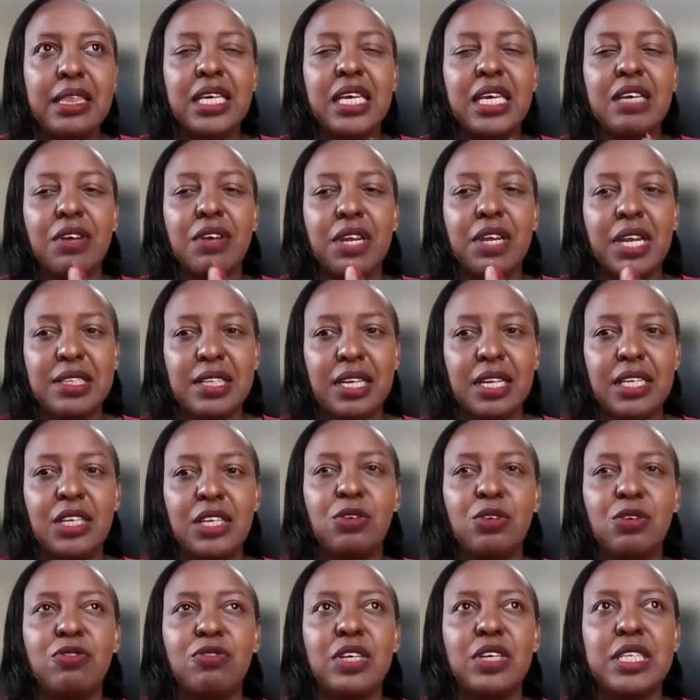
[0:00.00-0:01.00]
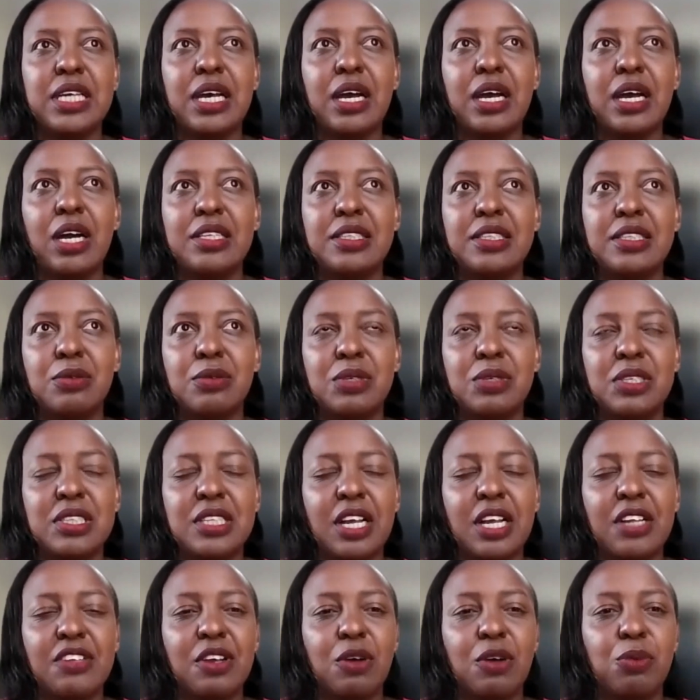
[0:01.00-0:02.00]
And I think even as an innovator, as
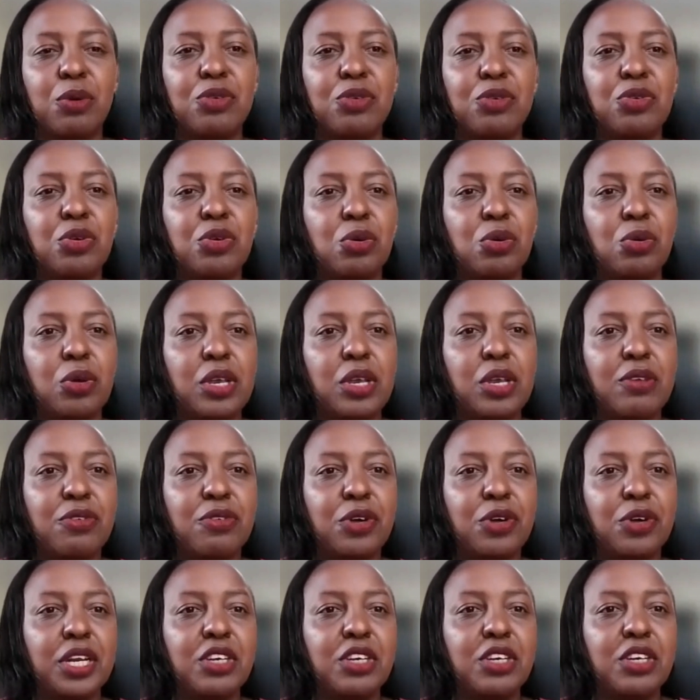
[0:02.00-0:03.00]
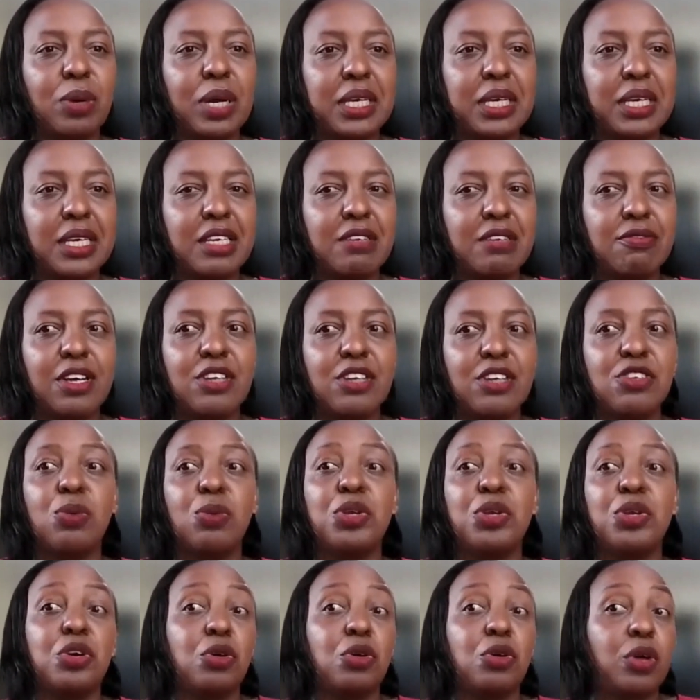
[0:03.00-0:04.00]
a researcher, when you're going for a networking
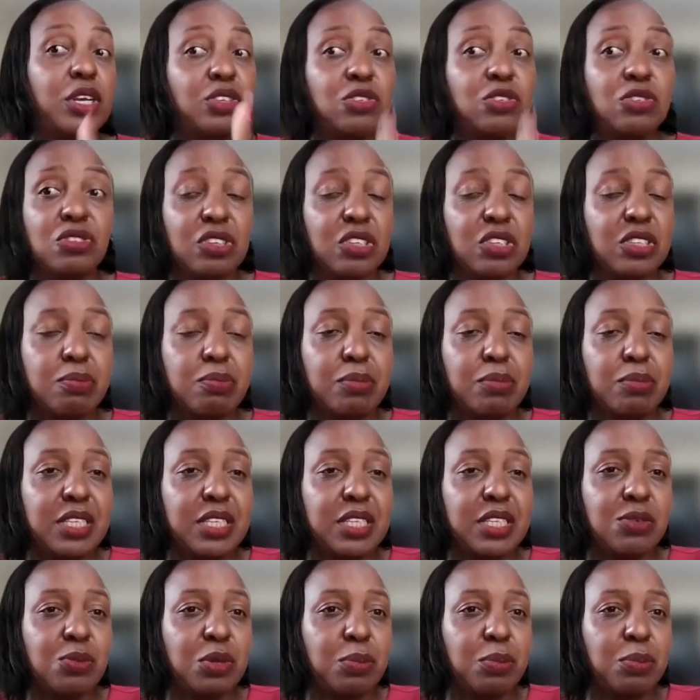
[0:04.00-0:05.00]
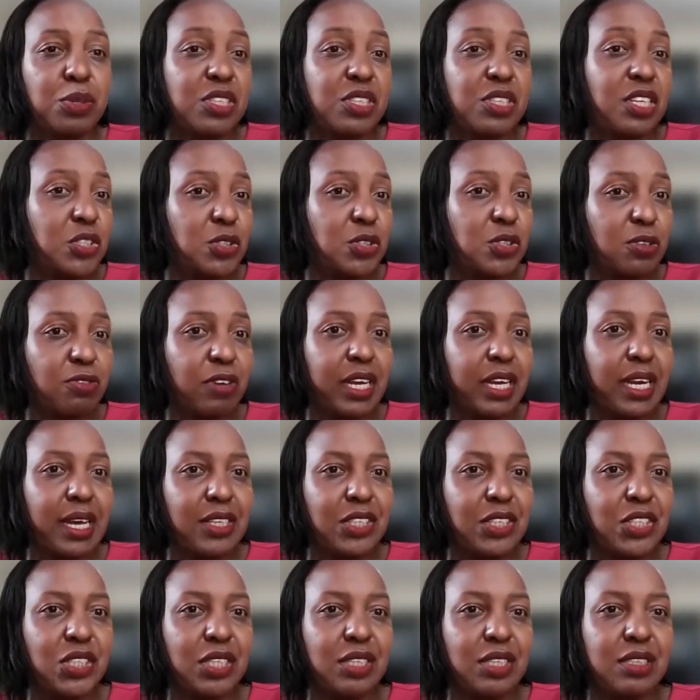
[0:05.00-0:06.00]
event or when you're going to just meet with potential
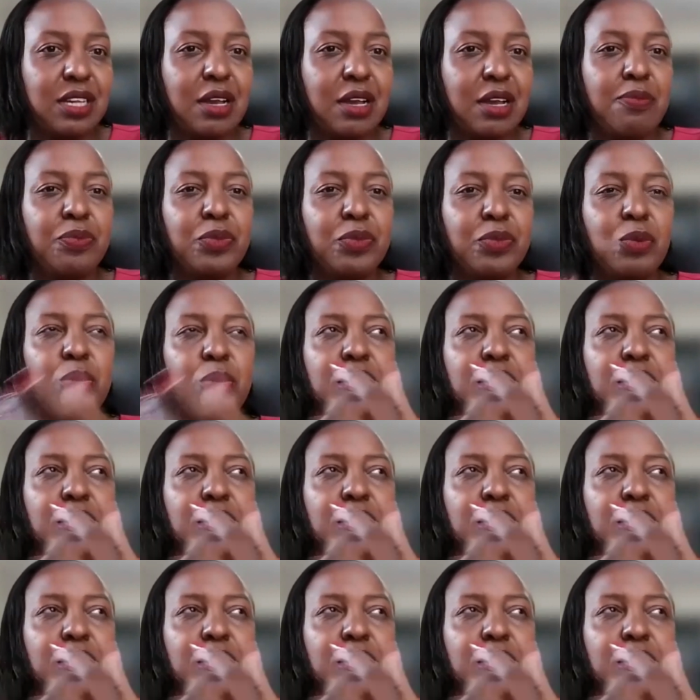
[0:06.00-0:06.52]
financiers,